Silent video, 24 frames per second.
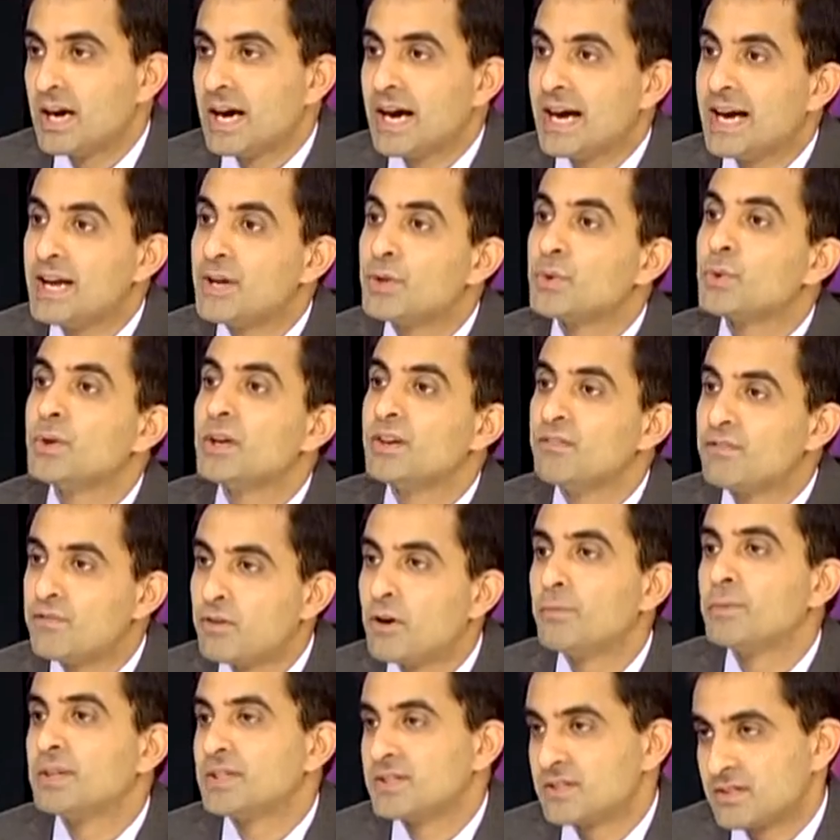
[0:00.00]
and to
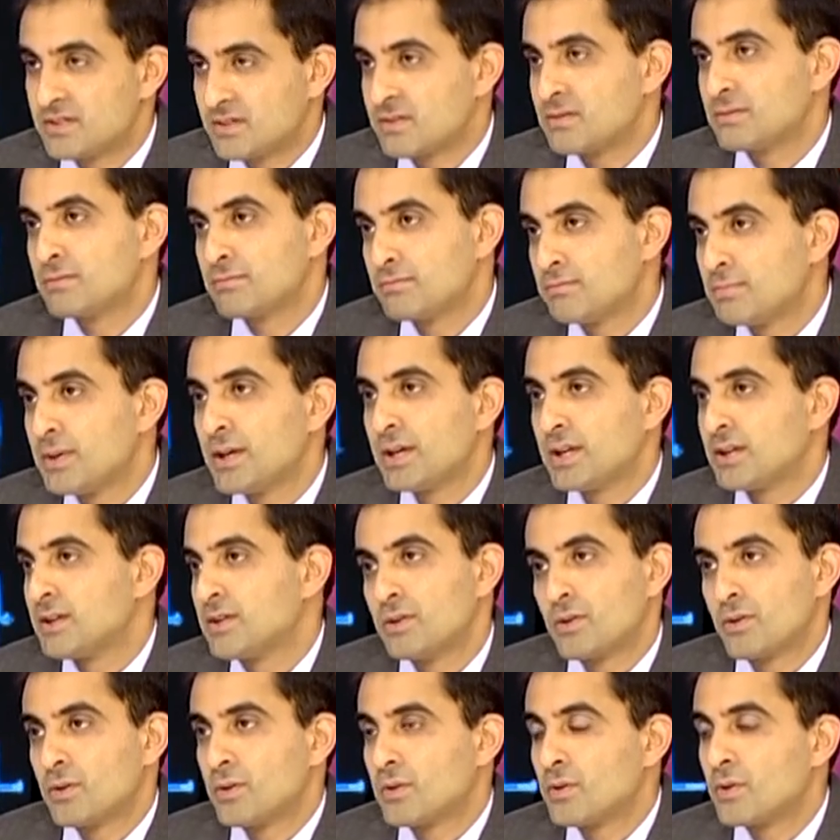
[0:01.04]
inform his
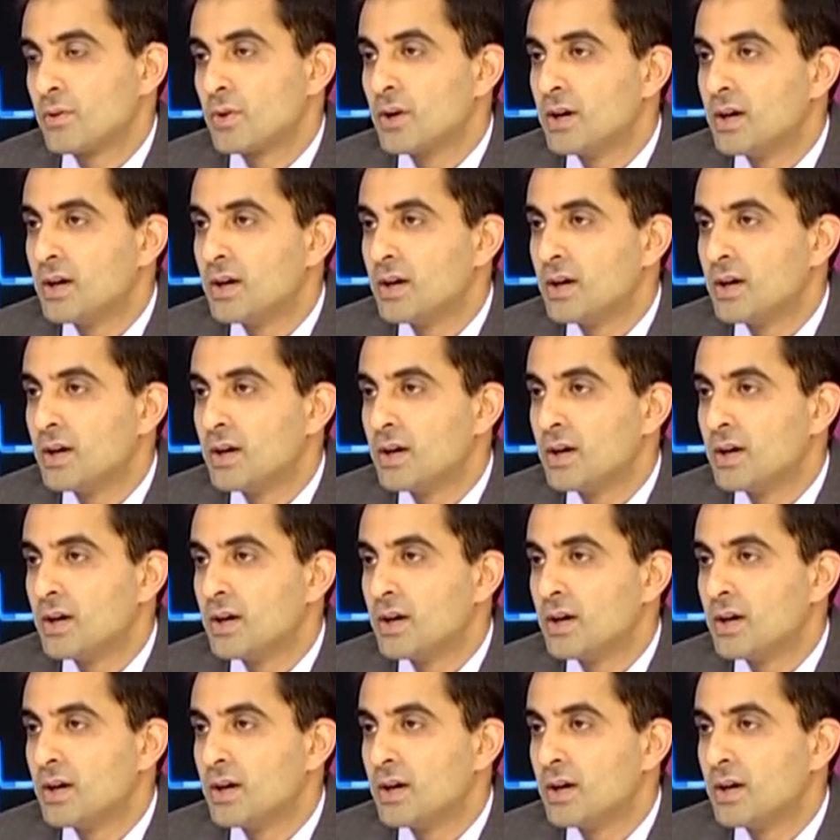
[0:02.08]
partner or